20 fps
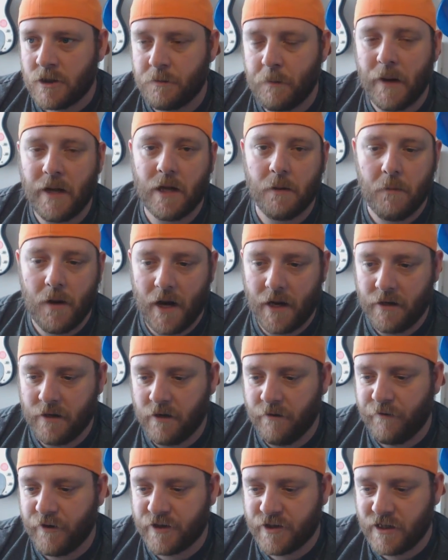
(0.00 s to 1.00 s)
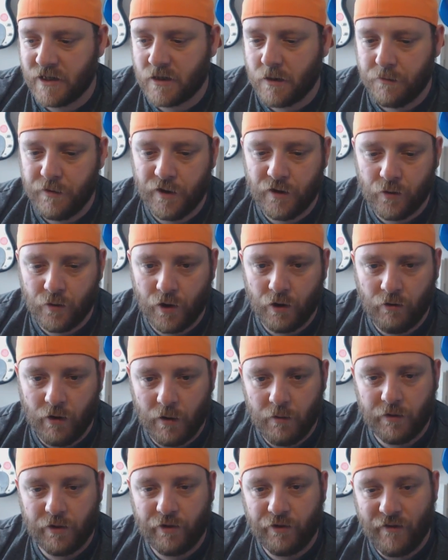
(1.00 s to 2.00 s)
speak your mind, and if you see something you don't
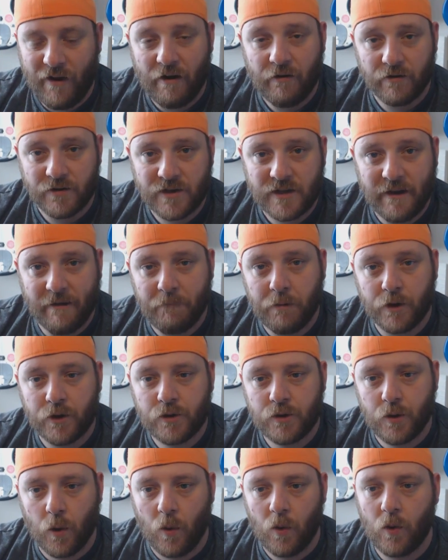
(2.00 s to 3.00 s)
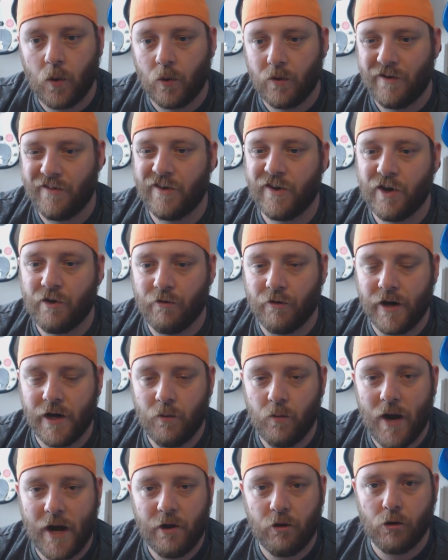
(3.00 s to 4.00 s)
agree with, there and say it, but don't go to the
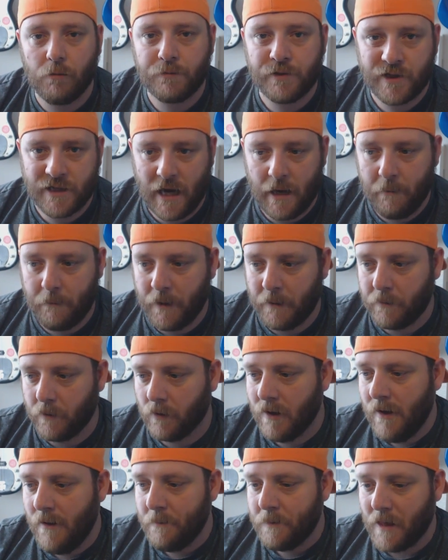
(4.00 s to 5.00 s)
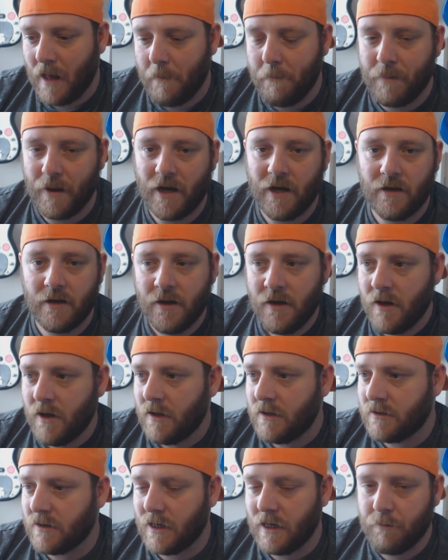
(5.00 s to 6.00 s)
degree where you're upsetting people and being
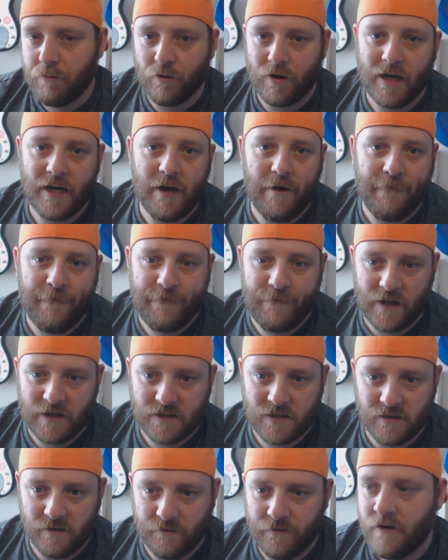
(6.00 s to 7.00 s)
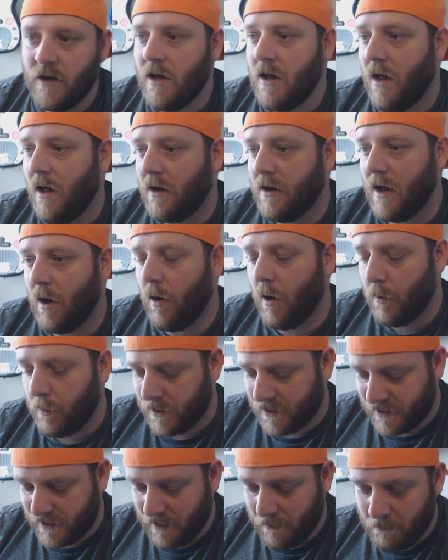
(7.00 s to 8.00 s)
deliberately offensive. Now, I
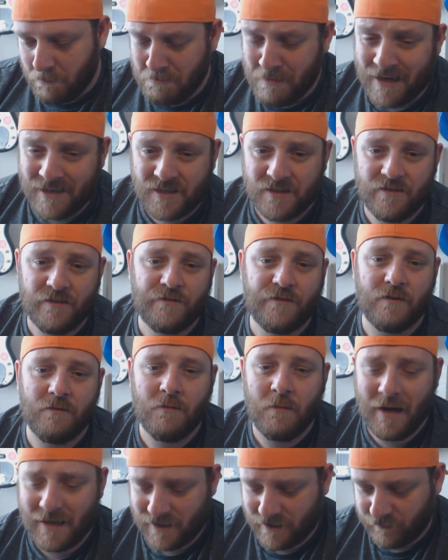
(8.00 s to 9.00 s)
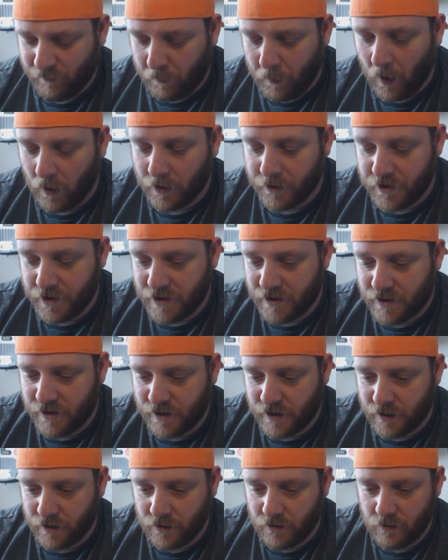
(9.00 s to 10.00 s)
want to say a massive, massive apologies
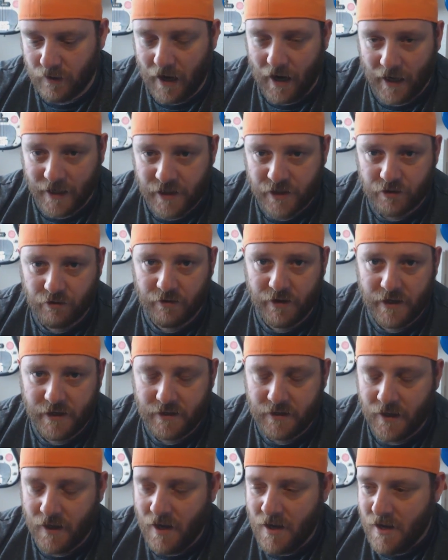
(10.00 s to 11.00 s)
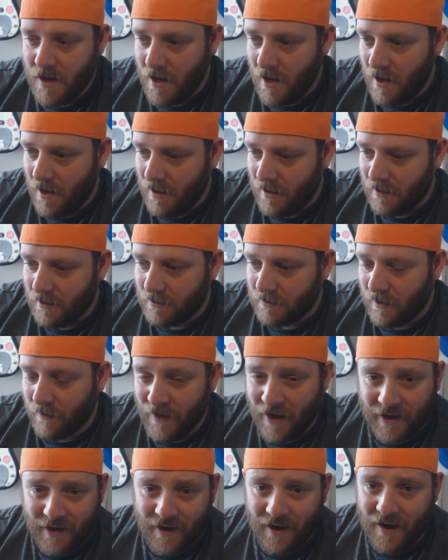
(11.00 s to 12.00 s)
to Ice Grenade. Now,
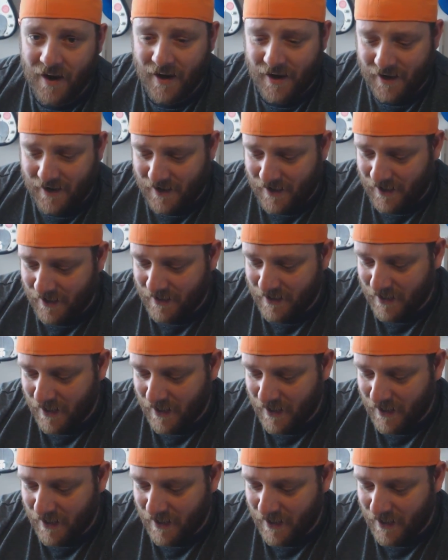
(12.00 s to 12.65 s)
that guy,